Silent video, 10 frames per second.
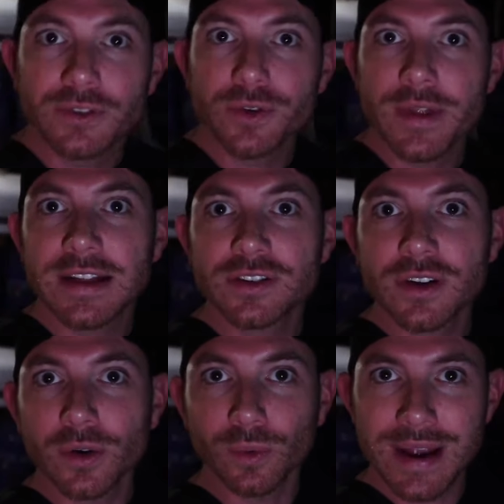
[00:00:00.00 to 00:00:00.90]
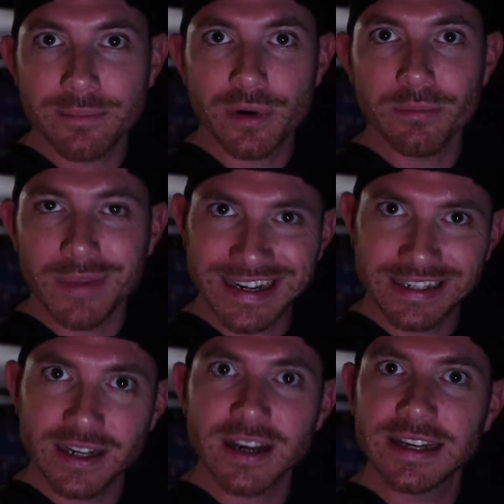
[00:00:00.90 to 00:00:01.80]
So that's going to wrap up my
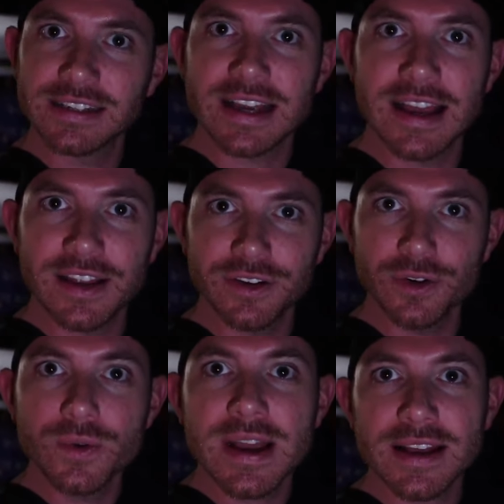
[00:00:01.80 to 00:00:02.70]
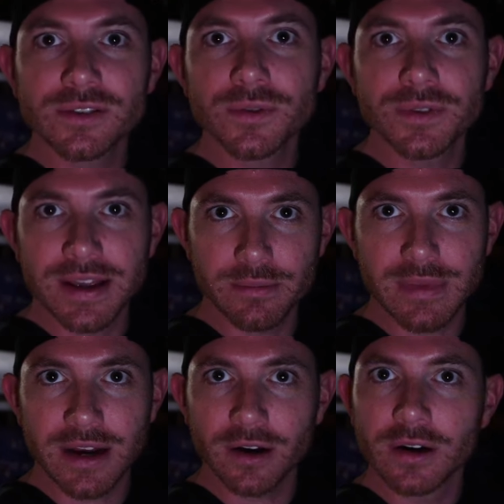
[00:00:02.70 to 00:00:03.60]
night at Newcastle
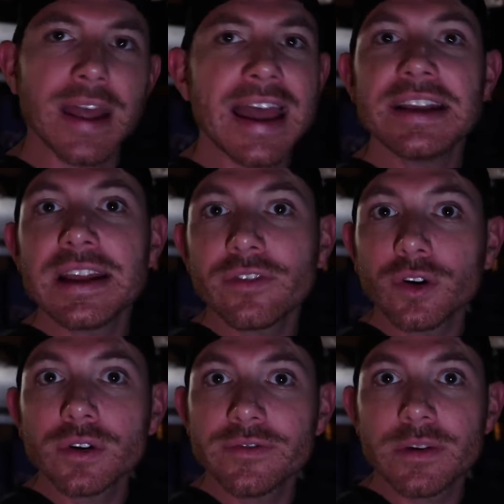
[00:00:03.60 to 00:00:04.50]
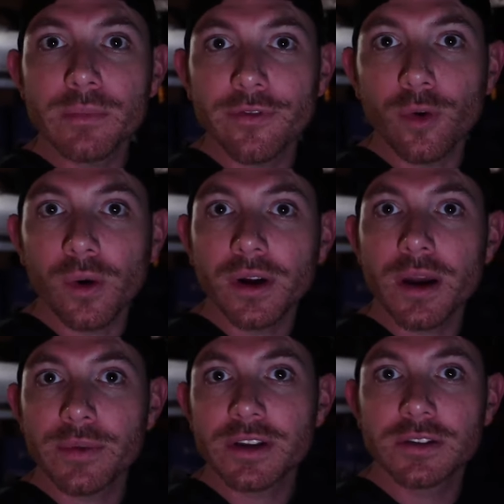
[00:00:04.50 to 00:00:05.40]
Nightmare. Had never heard of it before
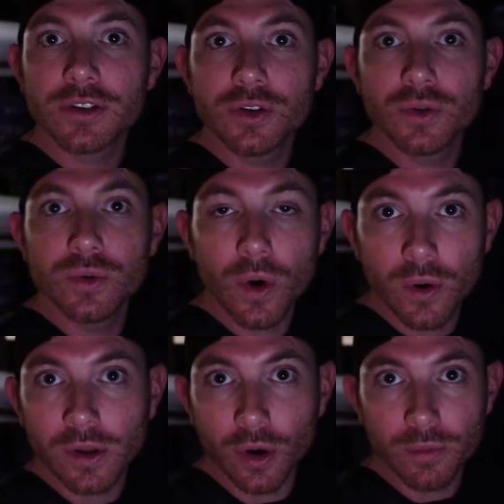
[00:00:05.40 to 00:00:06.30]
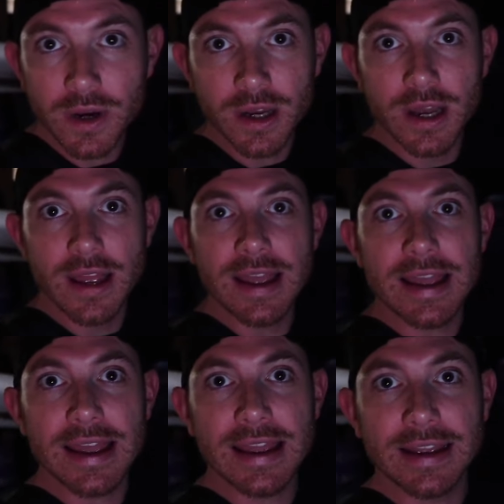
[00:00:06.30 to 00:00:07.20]
coming to Oklahoma,
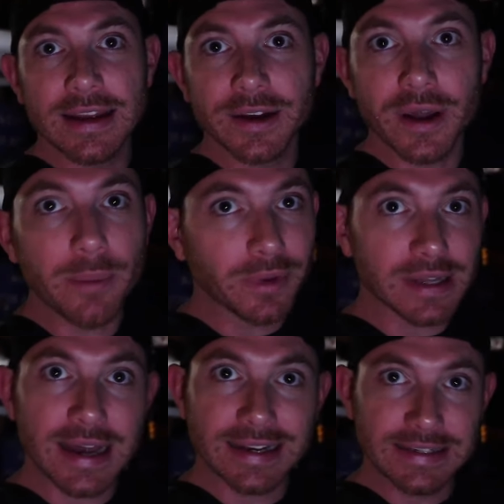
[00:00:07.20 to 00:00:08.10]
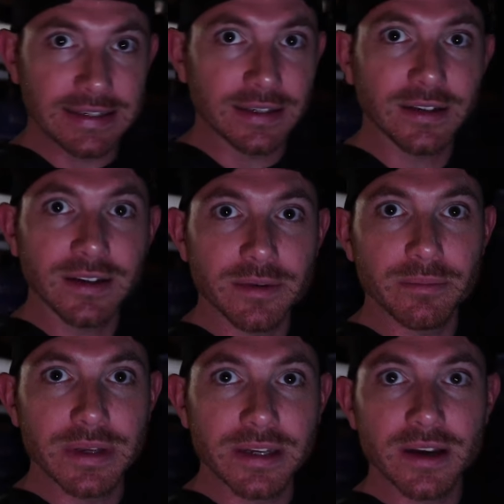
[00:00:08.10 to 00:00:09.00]
and I'm glad I did,
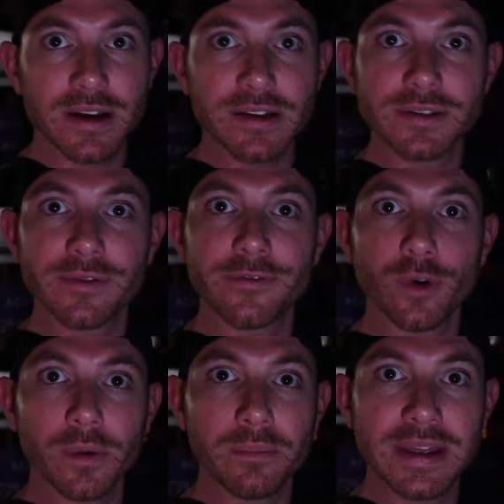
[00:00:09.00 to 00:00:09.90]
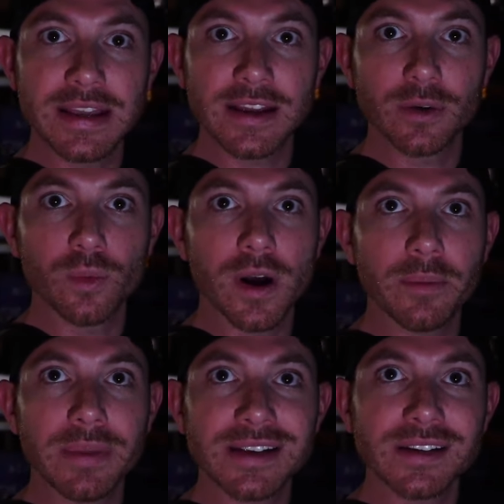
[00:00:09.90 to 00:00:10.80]
because for being
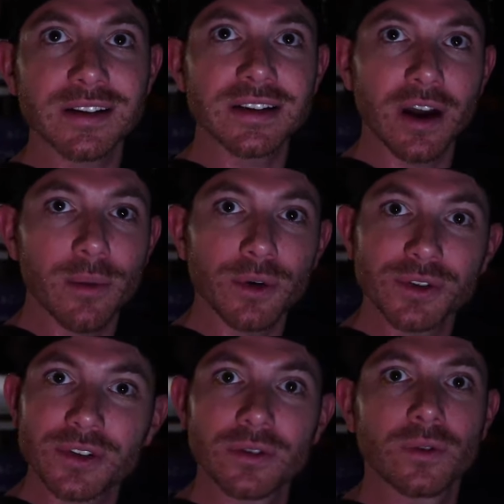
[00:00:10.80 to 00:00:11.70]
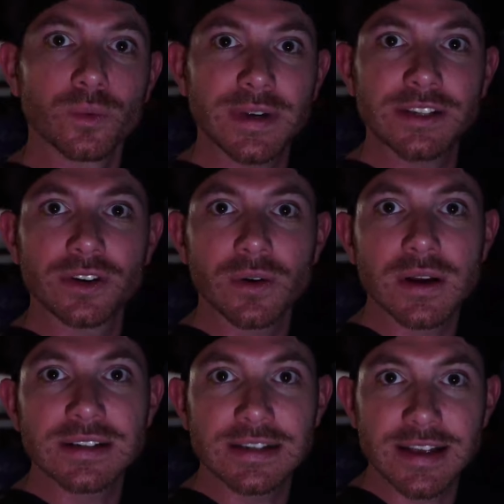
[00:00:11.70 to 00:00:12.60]
what basically almost reads
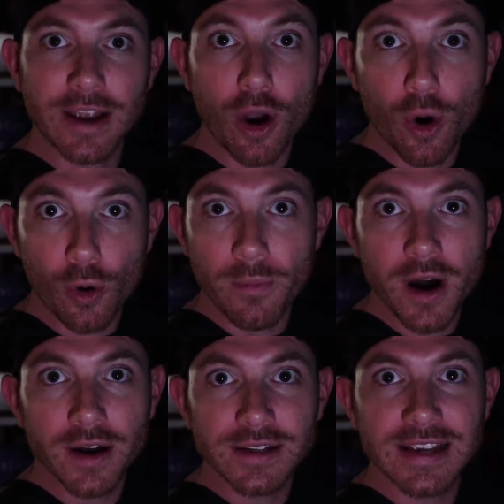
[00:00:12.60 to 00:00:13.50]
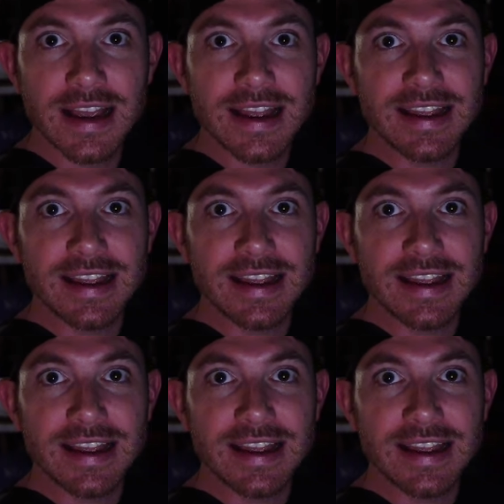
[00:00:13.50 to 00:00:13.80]
across as like a home haunt,